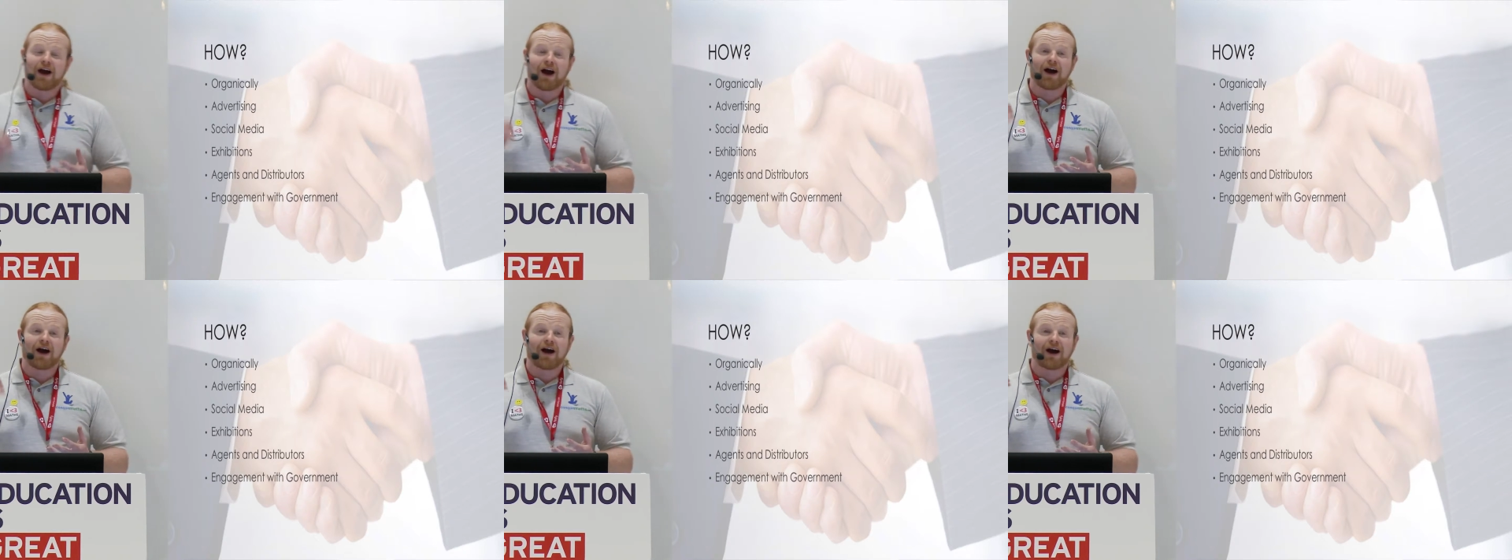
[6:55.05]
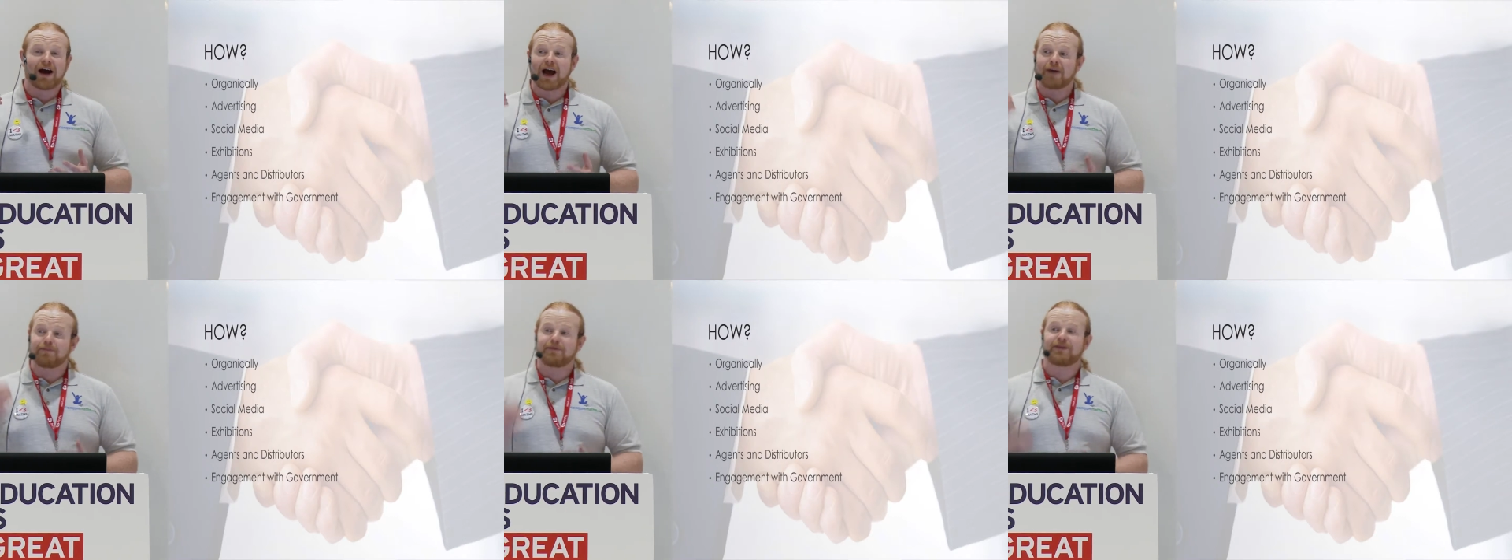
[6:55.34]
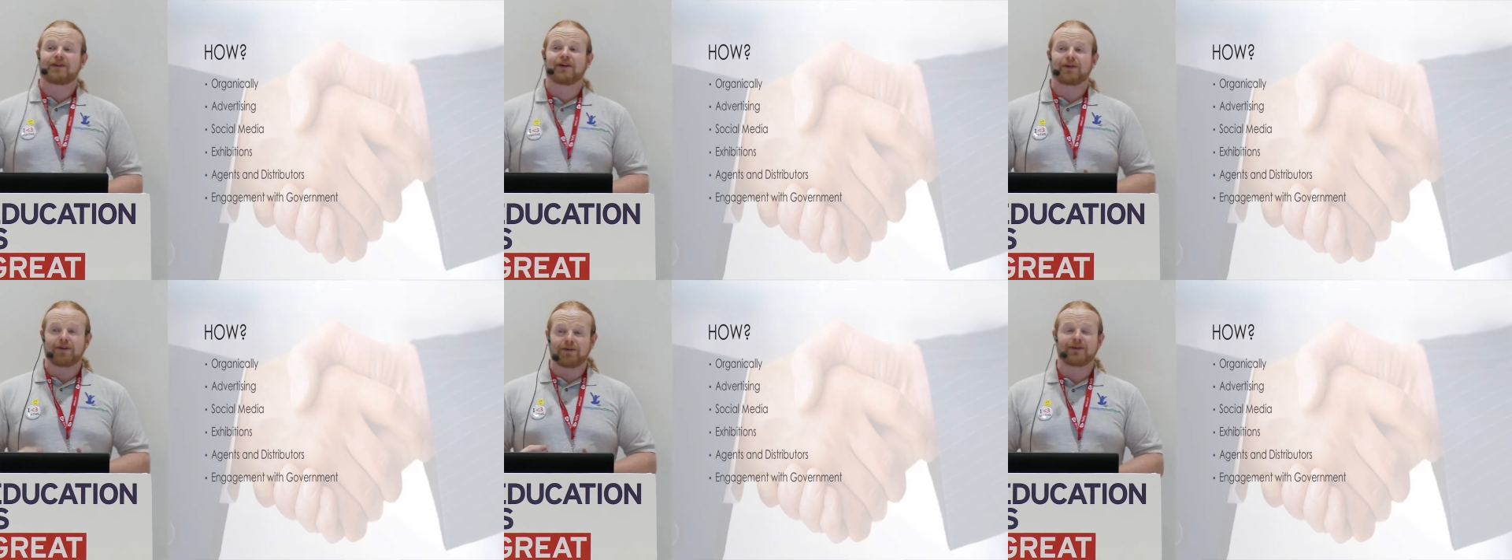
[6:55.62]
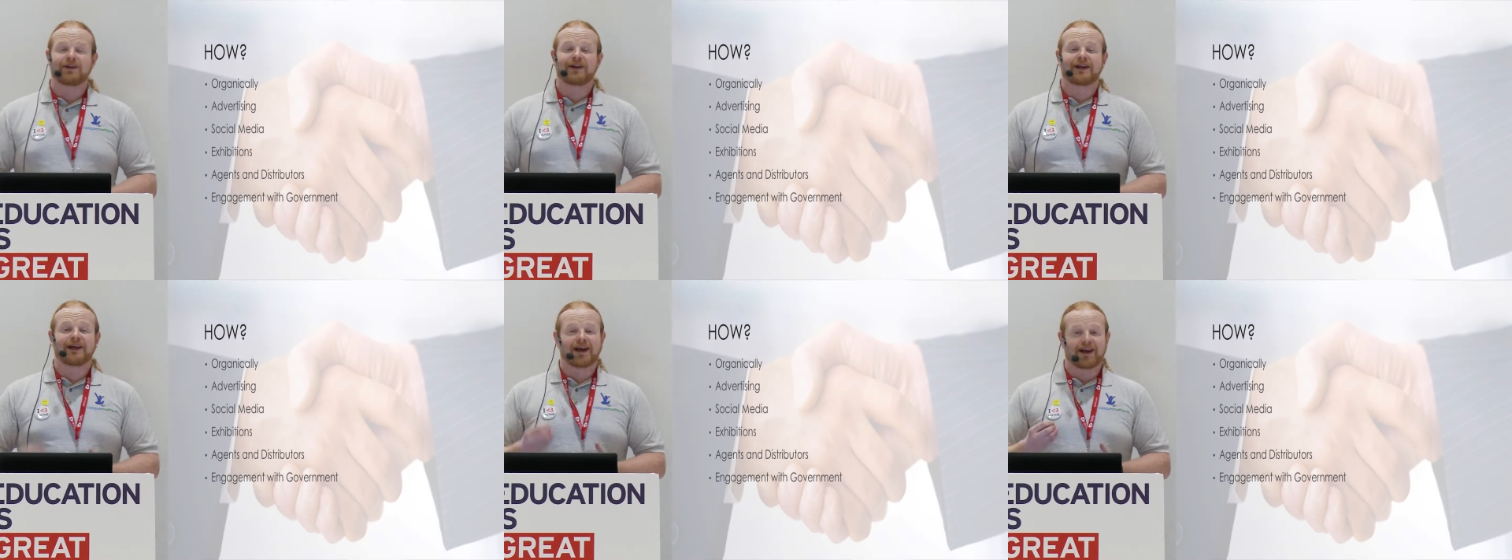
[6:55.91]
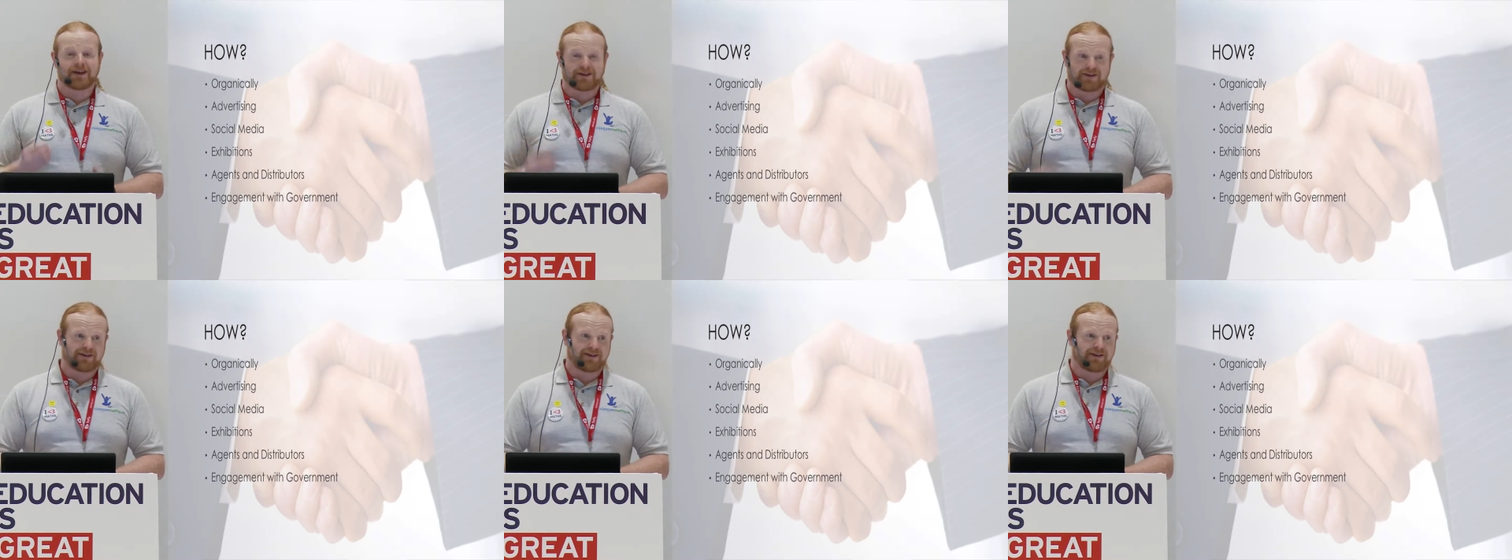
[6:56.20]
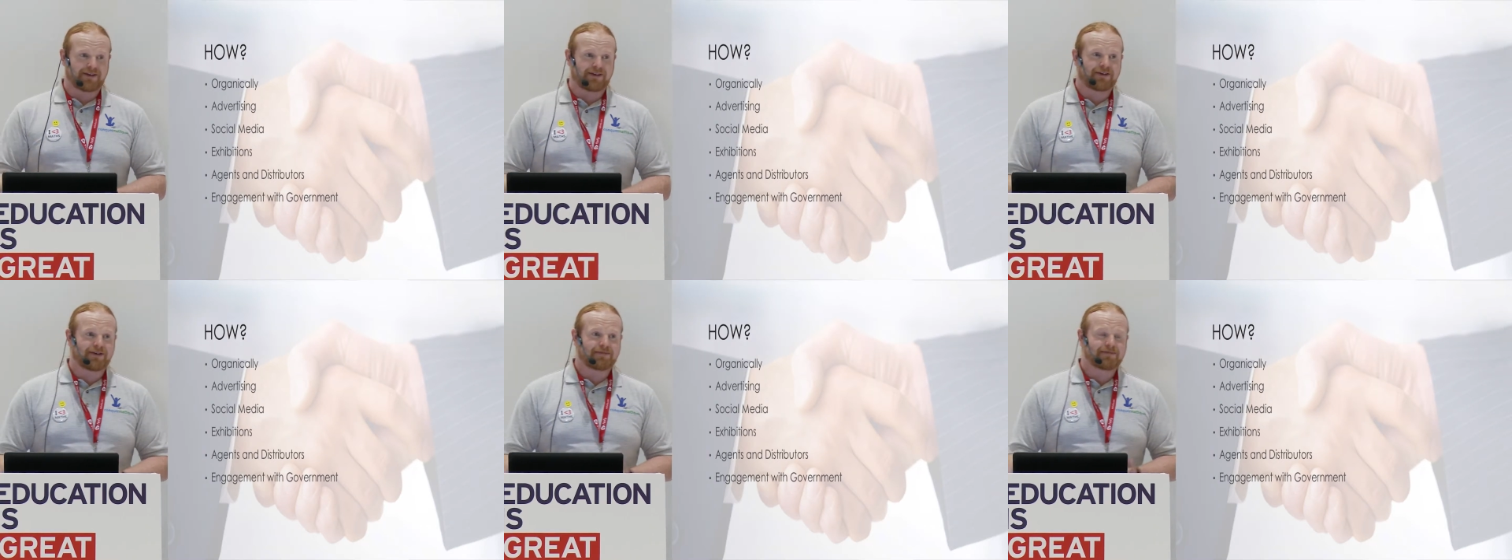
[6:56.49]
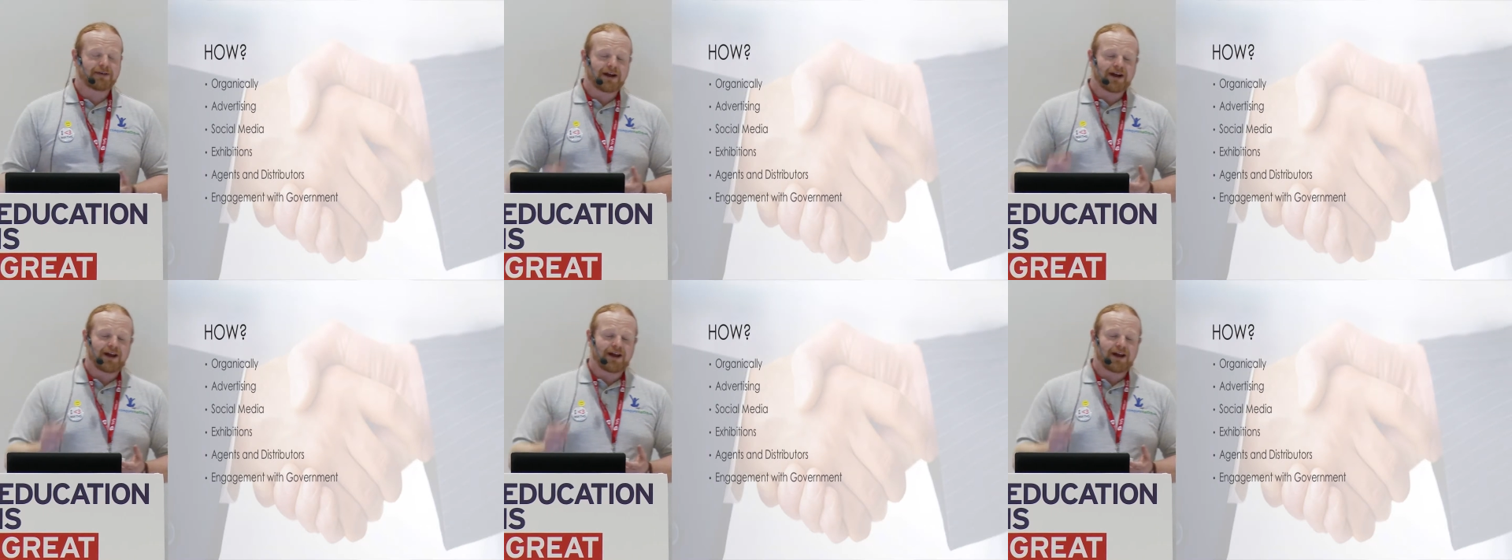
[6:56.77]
are absolutely excellent.